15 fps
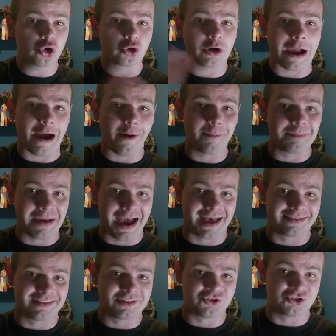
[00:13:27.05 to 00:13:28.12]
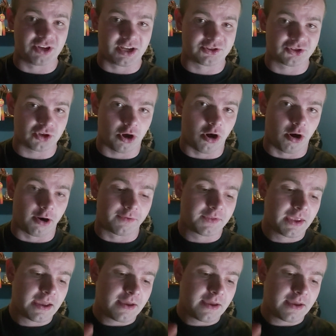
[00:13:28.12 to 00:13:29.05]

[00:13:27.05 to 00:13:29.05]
or how bad the Jets are.